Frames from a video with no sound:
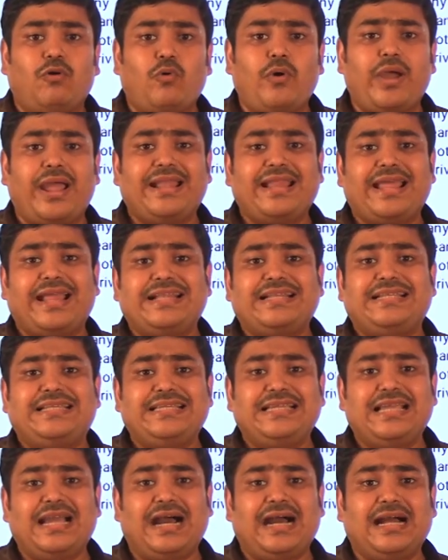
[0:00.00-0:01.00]
wear and
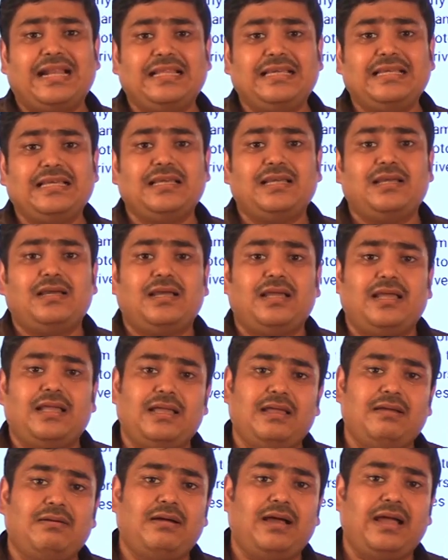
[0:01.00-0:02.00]
tear
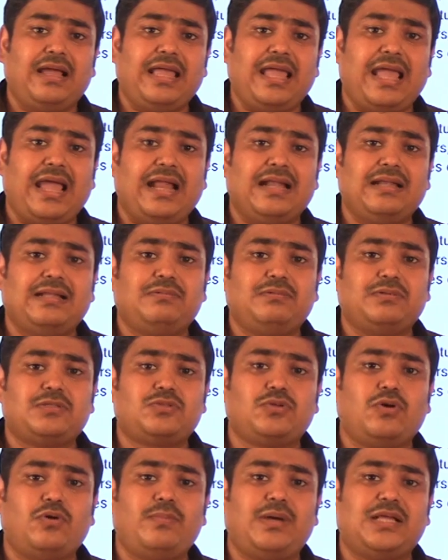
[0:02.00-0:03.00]
and
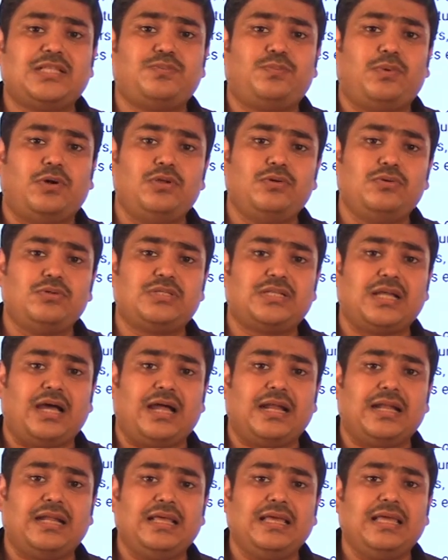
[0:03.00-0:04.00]
so much
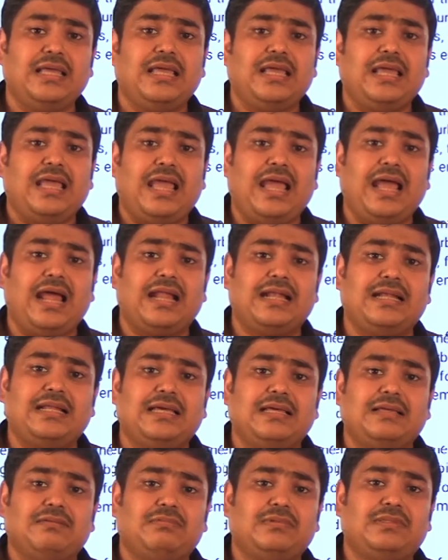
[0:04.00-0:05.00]
pollution,
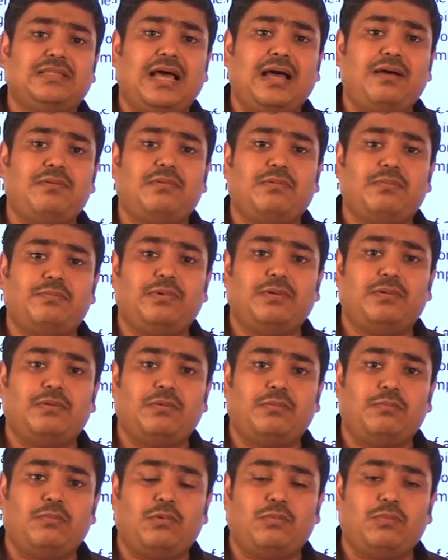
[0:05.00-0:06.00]
and
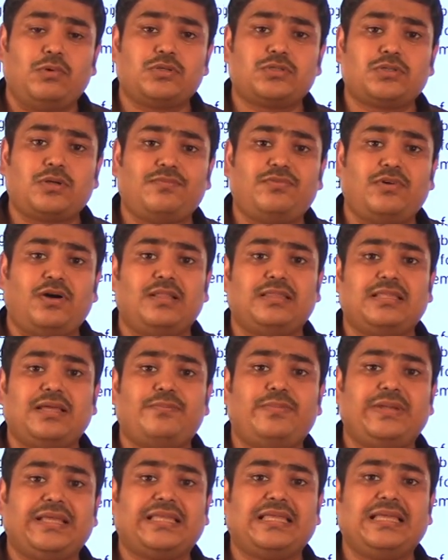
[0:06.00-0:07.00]
most of all
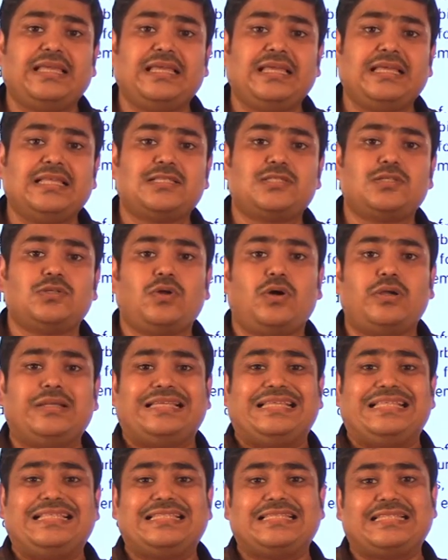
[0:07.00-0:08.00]
the braking is
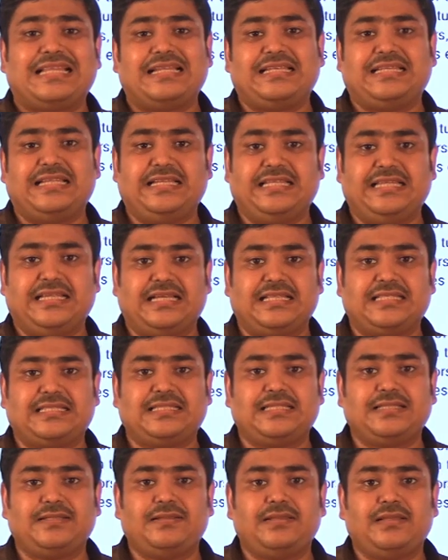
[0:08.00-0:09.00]
not
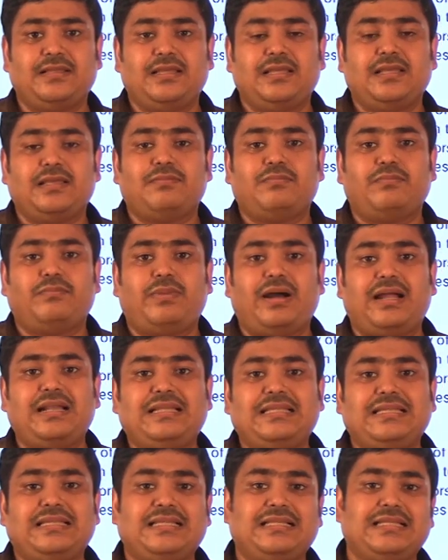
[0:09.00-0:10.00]
instantaneous.
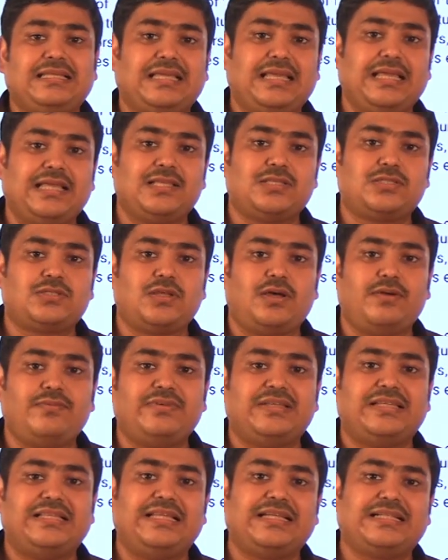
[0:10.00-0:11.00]
But in case
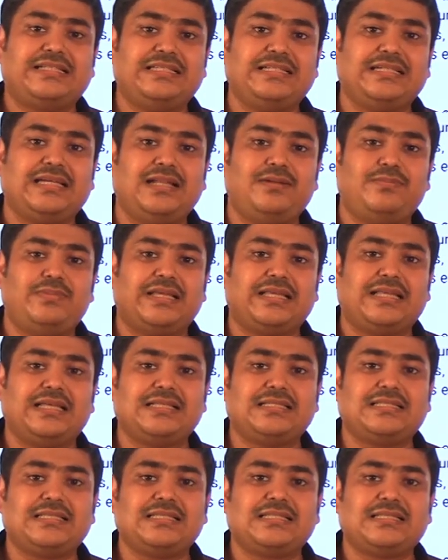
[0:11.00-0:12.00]
of electrical
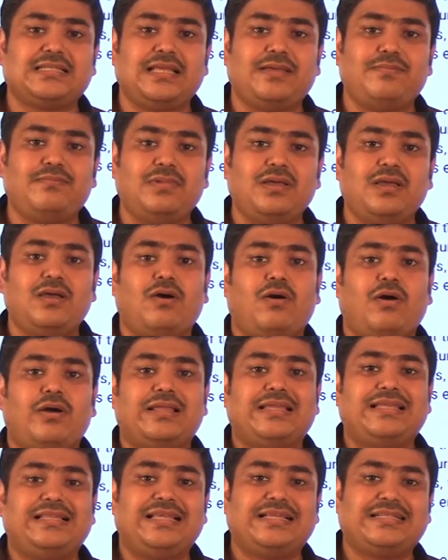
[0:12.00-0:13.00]
braking system or
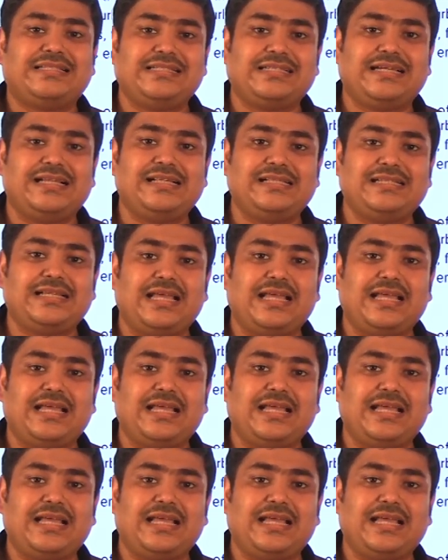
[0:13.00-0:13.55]
electrical